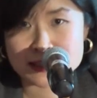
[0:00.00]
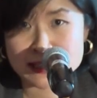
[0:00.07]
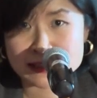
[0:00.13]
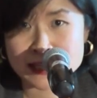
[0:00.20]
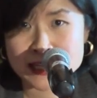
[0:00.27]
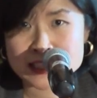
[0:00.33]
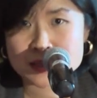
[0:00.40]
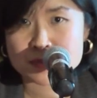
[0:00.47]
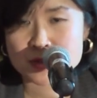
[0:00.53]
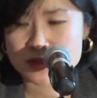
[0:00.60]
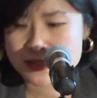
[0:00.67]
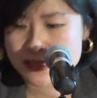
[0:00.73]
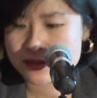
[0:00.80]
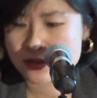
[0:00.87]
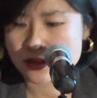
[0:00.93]

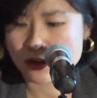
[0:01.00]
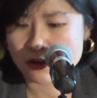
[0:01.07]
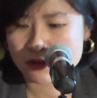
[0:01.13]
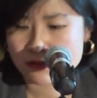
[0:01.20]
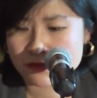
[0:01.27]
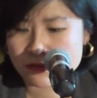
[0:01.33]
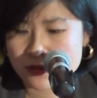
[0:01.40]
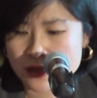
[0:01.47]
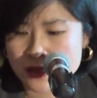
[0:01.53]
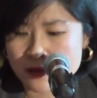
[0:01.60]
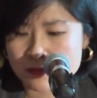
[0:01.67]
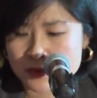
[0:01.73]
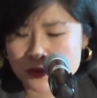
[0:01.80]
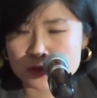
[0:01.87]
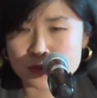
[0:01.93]
90% of
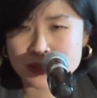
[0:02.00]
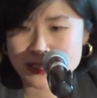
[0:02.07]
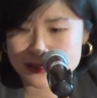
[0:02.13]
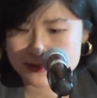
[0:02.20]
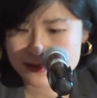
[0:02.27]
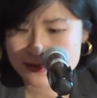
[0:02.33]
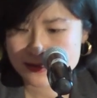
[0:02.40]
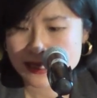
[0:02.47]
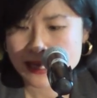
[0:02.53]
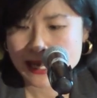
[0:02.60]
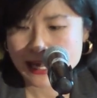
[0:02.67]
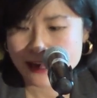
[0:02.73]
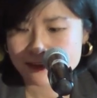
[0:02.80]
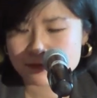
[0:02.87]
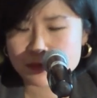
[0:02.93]
the rulings
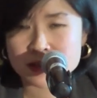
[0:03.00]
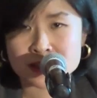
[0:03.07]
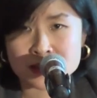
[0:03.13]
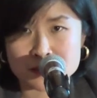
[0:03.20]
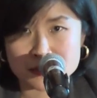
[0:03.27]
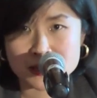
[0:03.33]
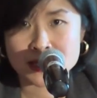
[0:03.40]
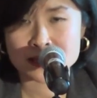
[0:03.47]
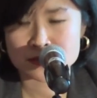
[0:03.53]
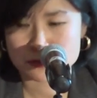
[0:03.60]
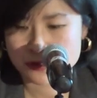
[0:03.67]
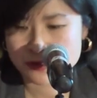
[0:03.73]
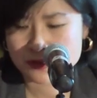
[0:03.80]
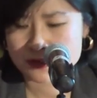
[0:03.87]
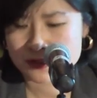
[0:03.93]
have been complied
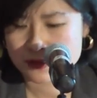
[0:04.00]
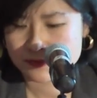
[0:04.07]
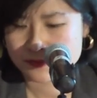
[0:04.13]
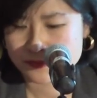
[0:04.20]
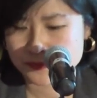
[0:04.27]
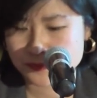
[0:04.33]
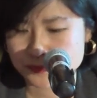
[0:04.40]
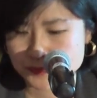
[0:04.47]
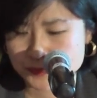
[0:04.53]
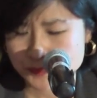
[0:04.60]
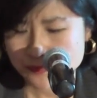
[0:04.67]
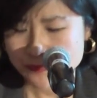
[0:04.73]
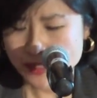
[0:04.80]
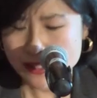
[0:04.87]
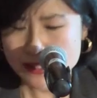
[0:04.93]
with.
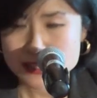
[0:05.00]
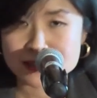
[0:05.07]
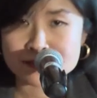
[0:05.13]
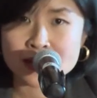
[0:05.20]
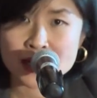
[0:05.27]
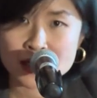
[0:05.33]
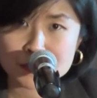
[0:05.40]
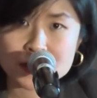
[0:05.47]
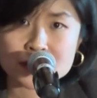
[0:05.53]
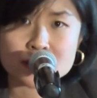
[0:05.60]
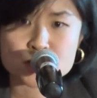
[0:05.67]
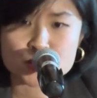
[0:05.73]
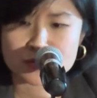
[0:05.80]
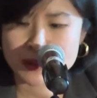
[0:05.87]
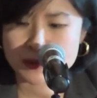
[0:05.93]
Developing
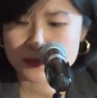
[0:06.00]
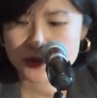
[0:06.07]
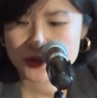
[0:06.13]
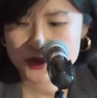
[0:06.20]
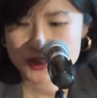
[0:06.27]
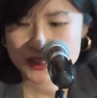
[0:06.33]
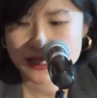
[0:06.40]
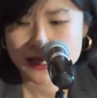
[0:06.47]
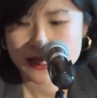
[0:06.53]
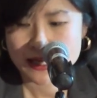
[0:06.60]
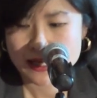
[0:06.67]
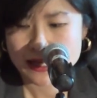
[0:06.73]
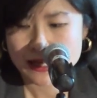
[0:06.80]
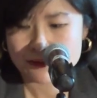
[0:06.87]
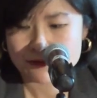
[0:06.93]
country members
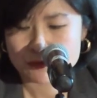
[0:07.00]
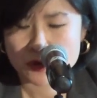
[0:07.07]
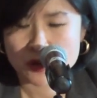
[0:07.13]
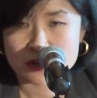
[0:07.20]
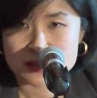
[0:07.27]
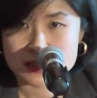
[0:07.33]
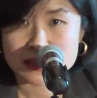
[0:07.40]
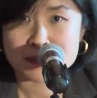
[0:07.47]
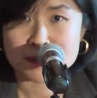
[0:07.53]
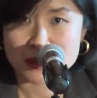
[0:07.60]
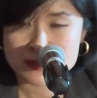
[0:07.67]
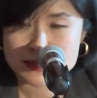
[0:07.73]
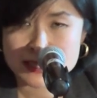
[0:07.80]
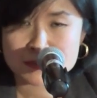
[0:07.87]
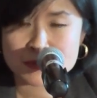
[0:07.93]
have brought
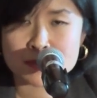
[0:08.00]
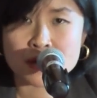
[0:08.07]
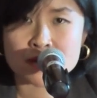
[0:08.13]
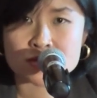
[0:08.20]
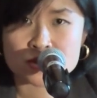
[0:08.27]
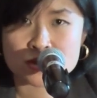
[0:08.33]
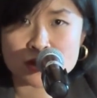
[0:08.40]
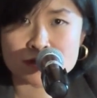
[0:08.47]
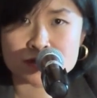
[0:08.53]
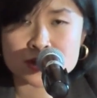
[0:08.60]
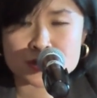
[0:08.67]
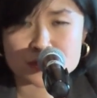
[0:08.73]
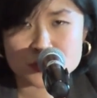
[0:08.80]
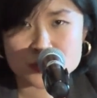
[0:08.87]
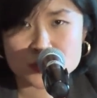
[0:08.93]
about the same amount of
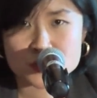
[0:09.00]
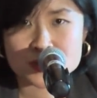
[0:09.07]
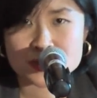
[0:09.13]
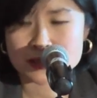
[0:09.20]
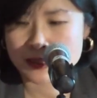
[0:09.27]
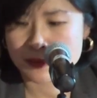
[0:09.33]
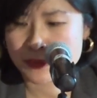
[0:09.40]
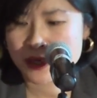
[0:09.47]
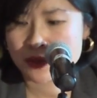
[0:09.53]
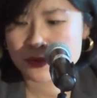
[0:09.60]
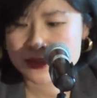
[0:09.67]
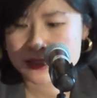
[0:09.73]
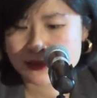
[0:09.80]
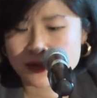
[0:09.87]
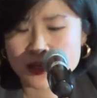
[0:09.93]
disputes compared
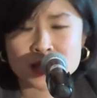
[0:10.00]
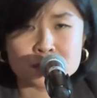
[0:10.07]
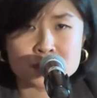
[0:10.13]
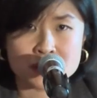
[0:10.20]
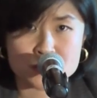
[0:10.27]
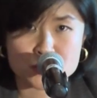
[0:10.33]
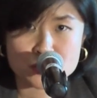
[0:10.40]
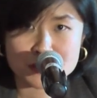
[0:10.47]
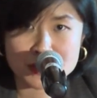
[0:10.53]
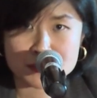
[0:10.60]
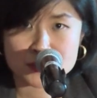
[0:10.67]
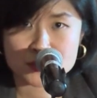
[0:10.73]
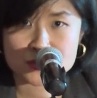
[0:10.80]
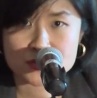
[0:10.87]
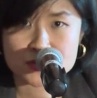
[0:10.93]
with developed country
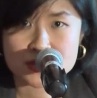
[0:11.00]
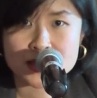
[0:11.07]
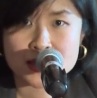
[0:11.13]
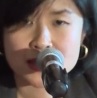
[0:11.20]
members.